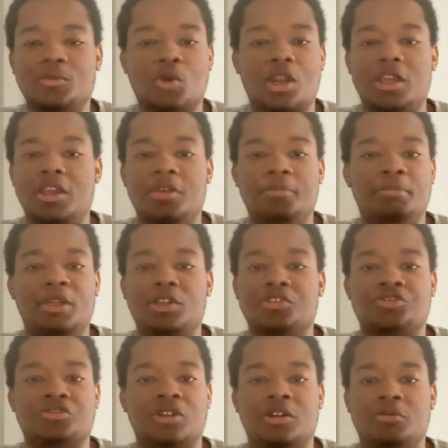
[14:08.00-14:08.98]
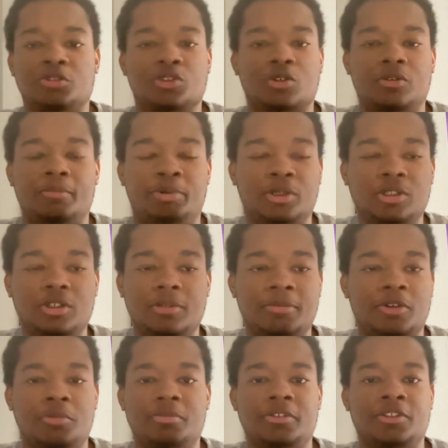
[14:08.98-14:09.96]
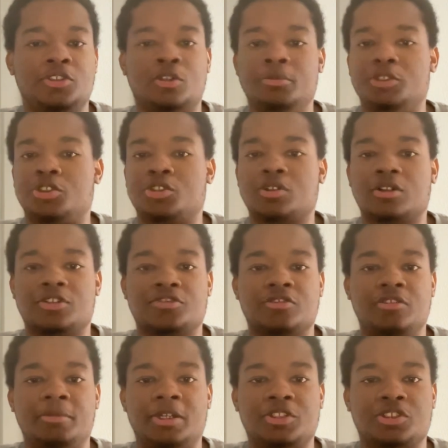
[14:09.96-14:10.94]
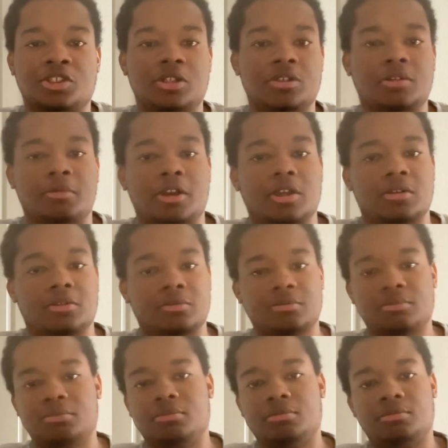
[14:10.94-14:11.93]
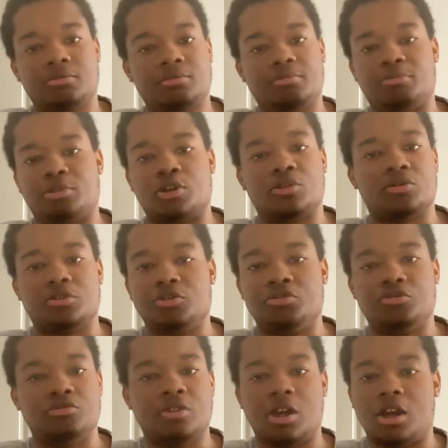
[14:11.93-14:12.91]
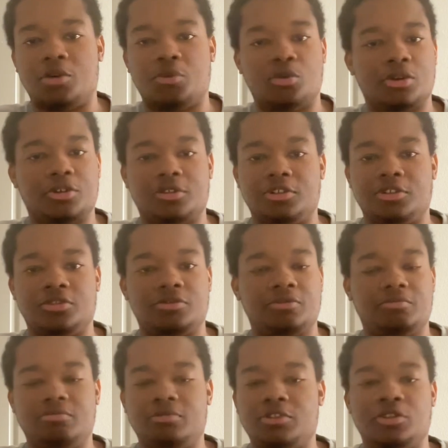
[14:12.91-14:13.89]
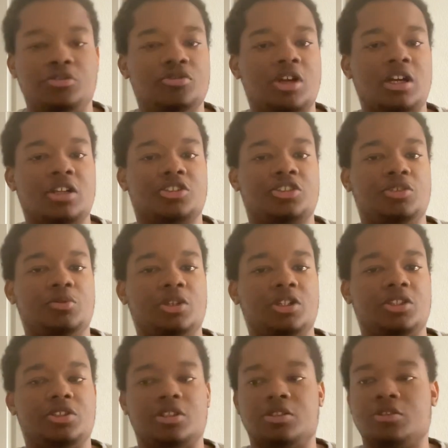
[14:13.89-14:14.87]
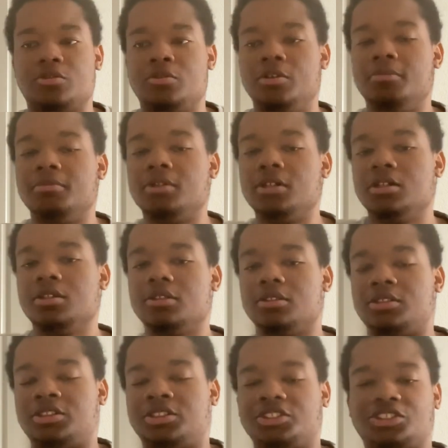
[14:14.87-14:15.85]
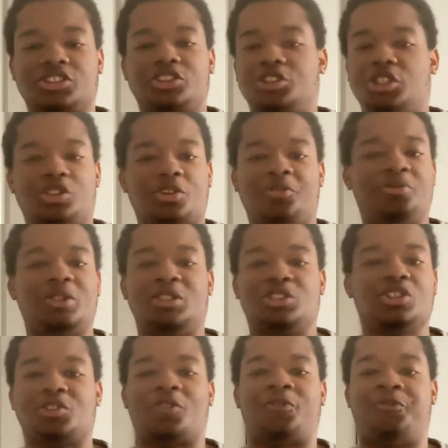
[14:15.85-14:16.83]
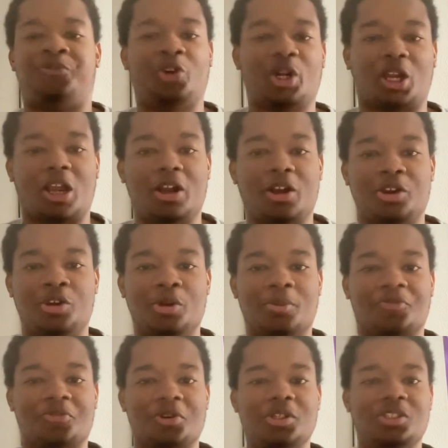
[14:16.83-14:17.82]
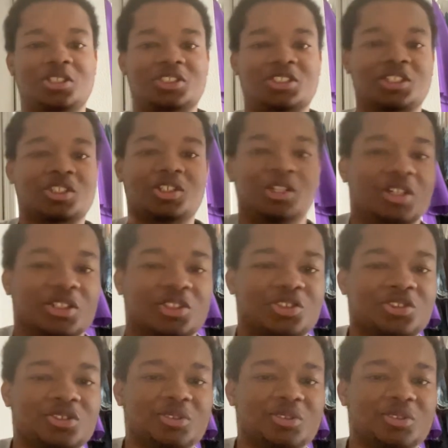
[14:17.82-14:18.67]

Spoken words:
Right, and Megatron was gonna pull up. His homie Starscream had to say, hey, bro, you do not see what he did to him? Let's get the fuck out of here before he does it to us.